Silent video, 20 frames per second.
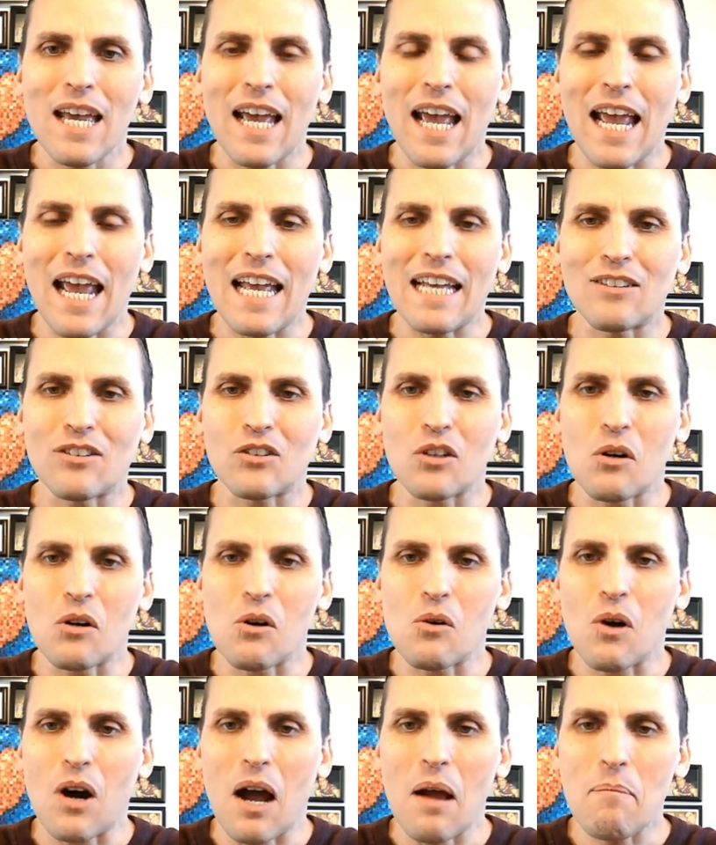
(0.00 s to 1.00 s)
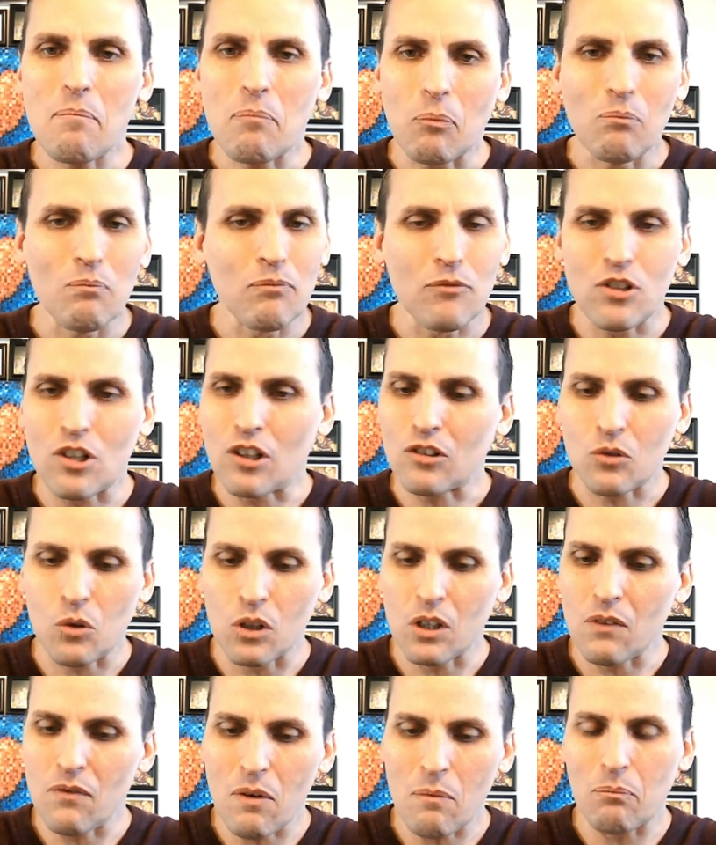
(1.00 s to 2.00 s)
And so I just
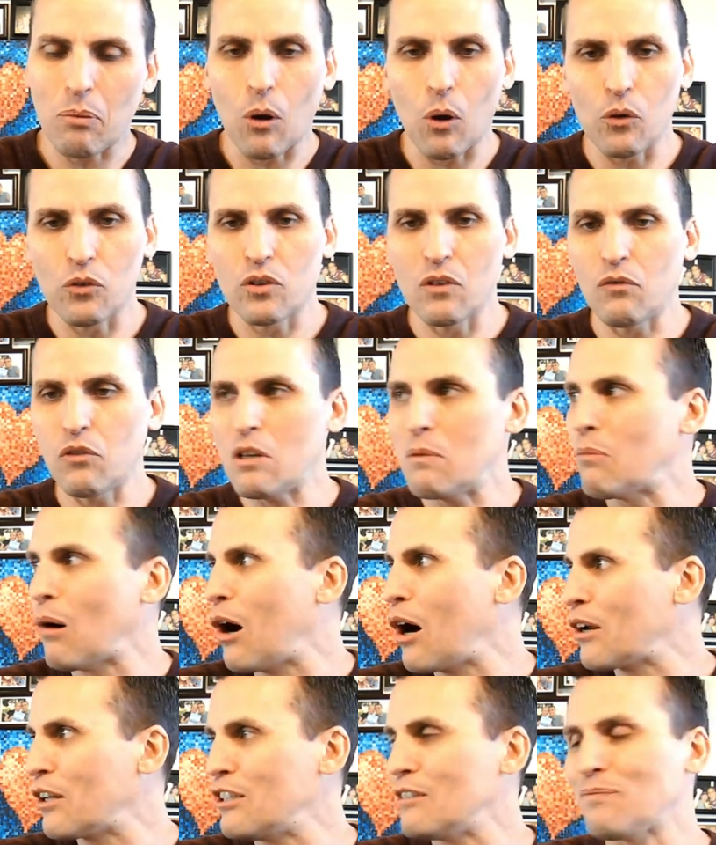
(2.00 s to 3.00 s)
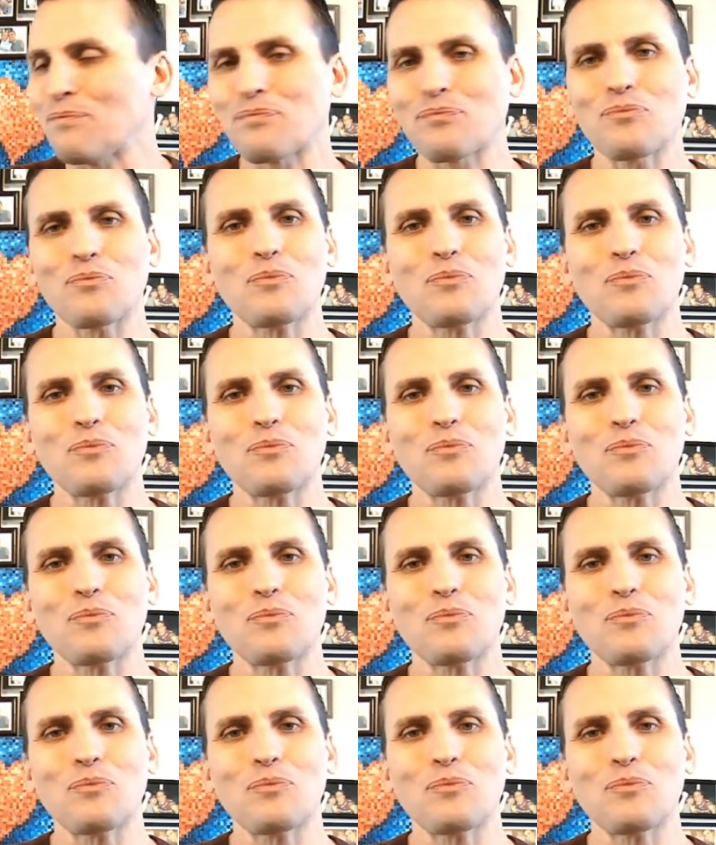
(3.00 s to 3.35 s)
sort of impulsively bought it